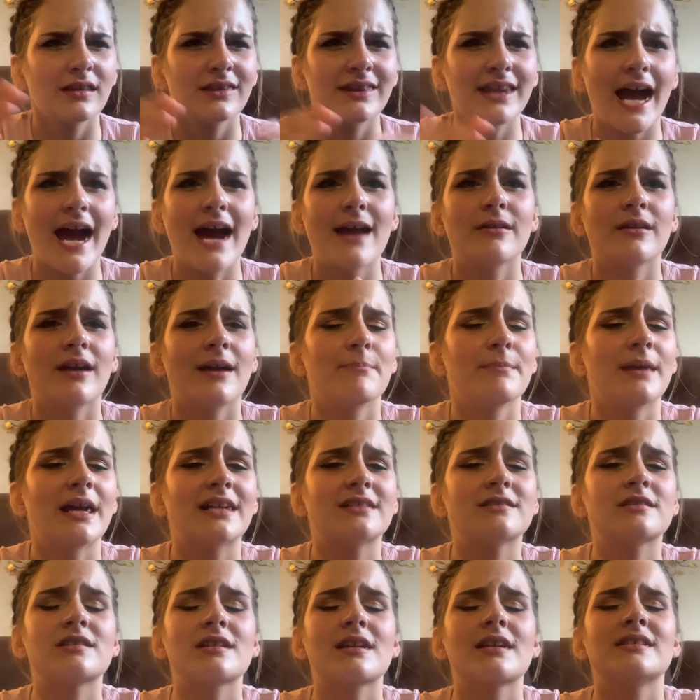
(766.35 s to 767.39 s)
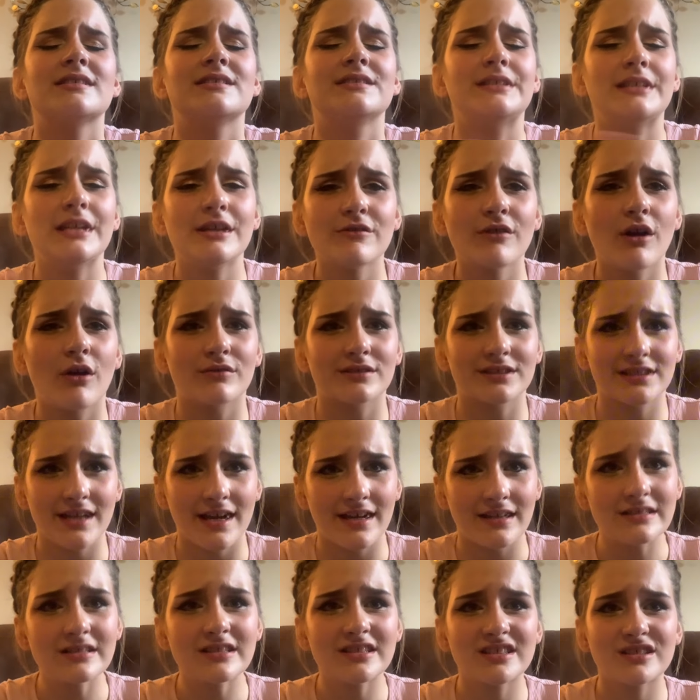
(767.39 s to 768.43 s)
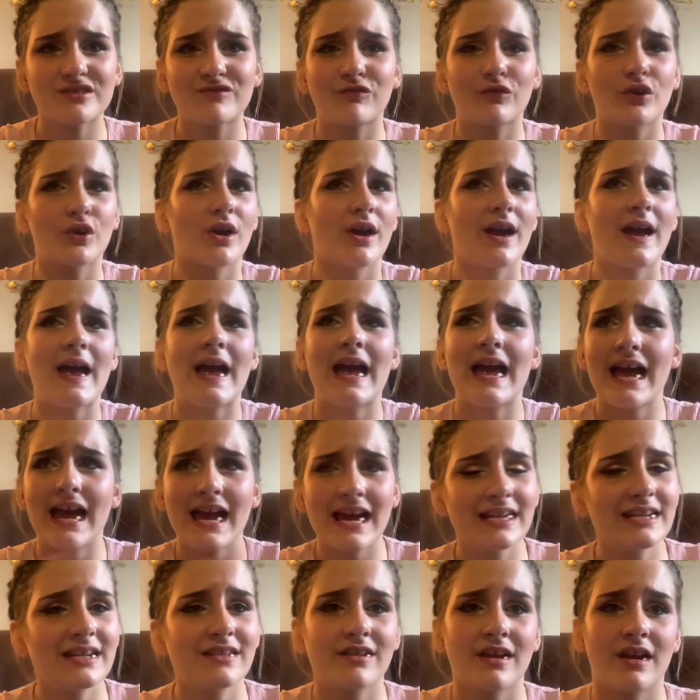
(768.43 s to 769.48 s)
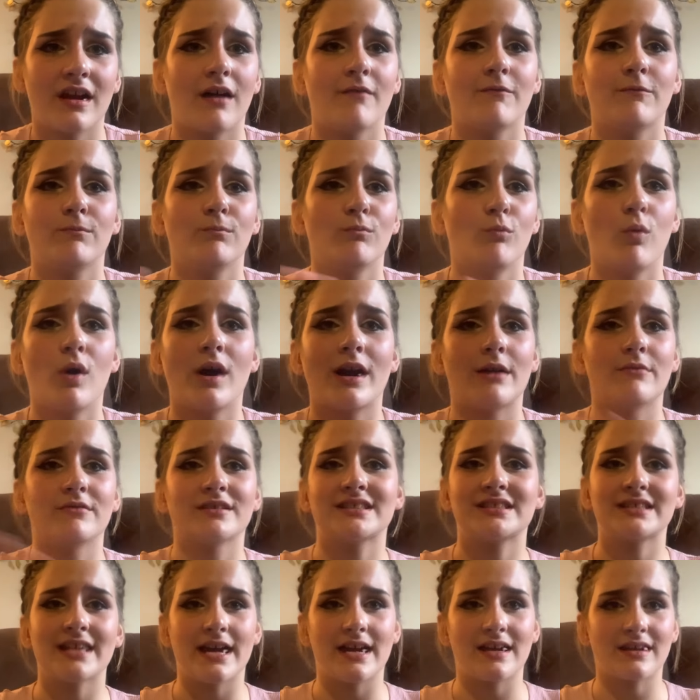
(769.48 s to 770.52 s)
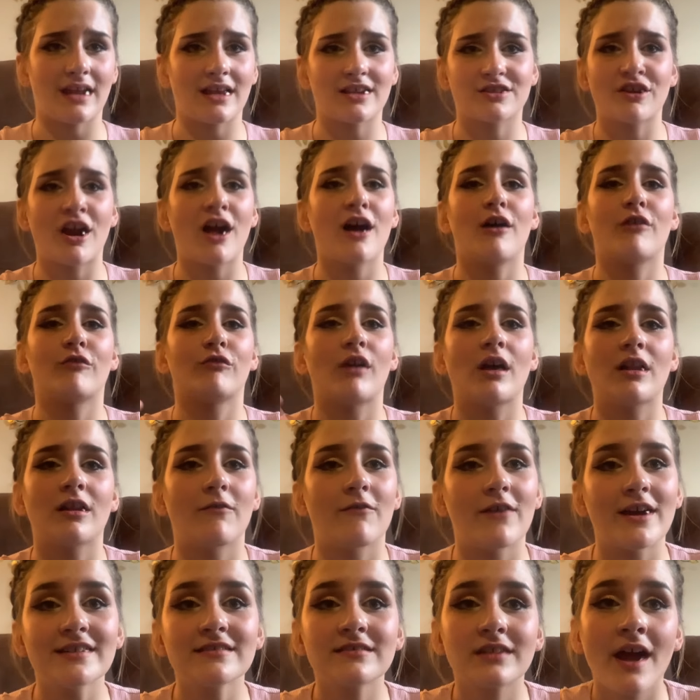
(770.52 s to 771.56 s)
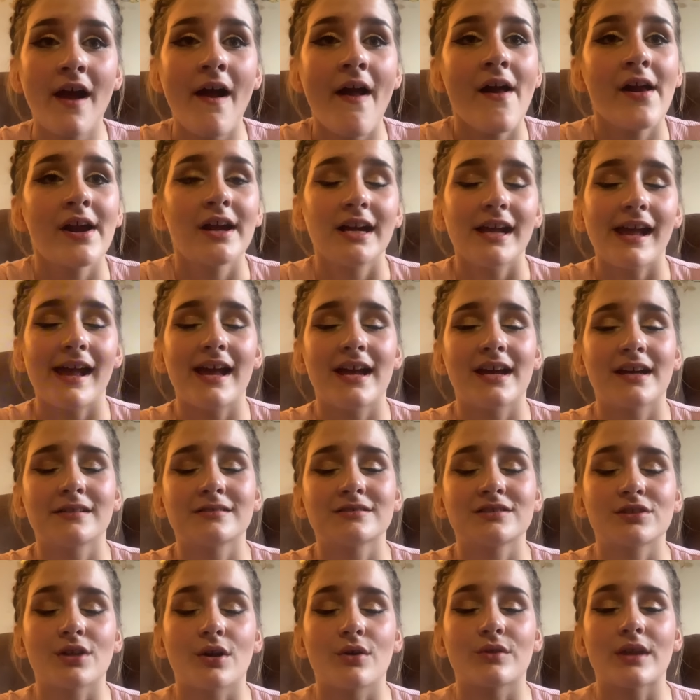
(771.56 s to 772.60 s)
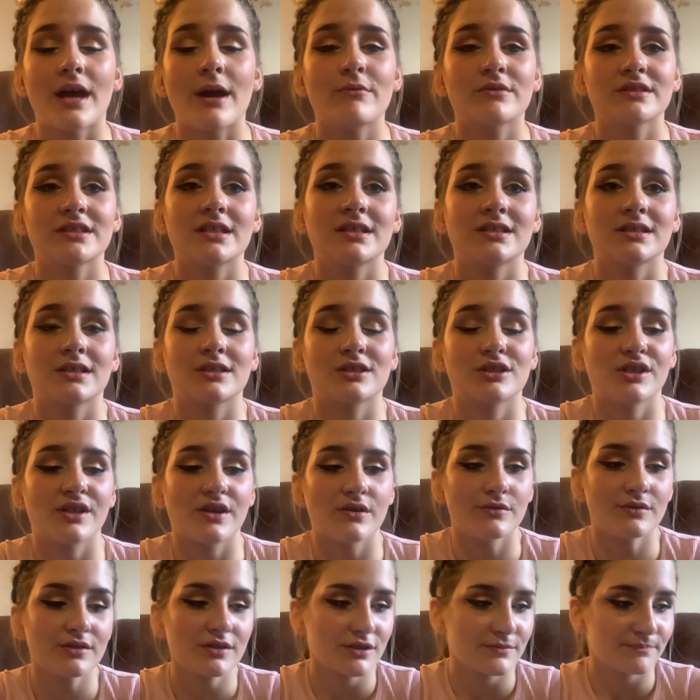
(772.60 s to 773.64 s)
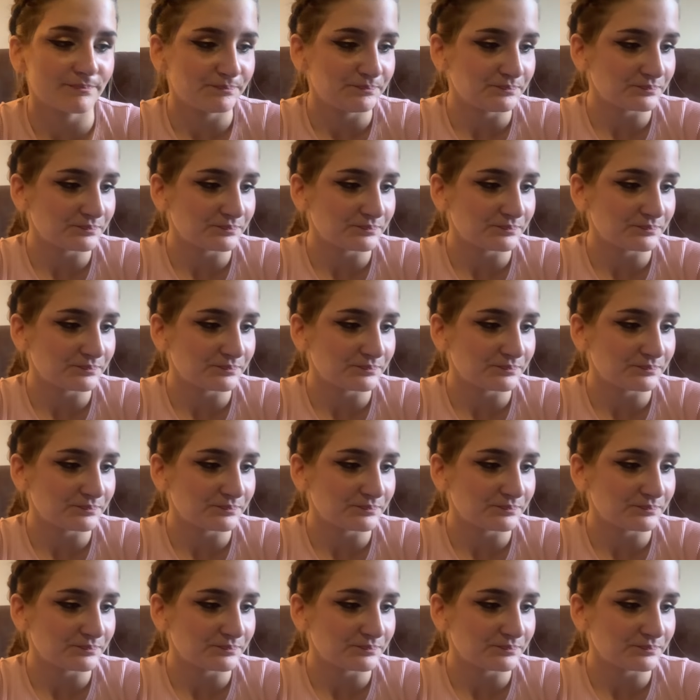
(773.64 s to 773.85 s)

That makes zero sense for anything of what I was saying. That's not irrelevant. And so that was his excuse.